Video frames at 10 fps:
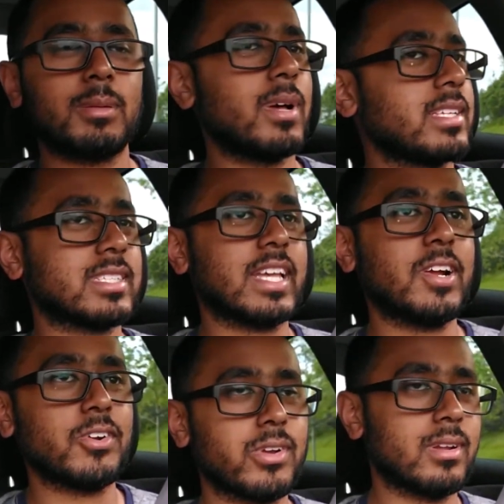I'm not
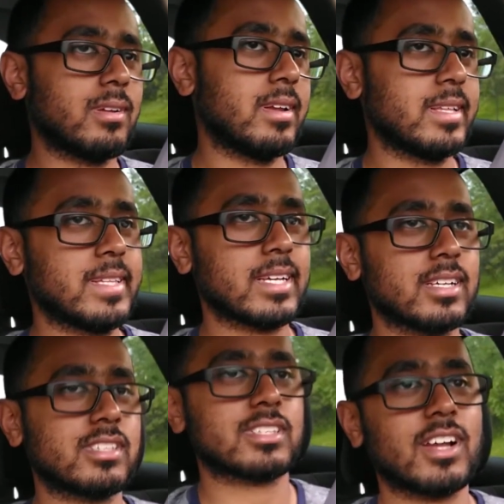scared or anything
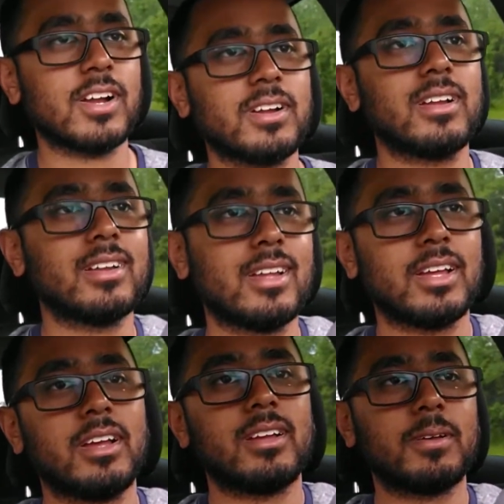because this car
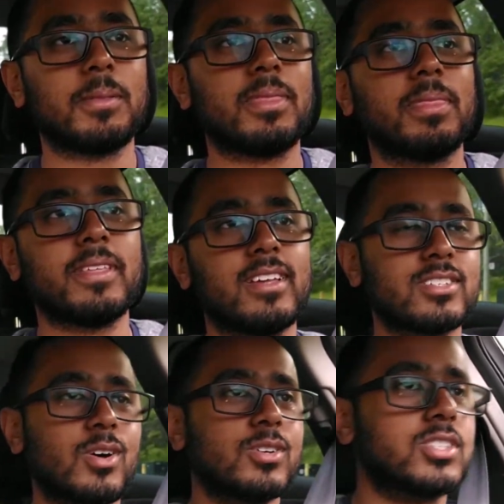is all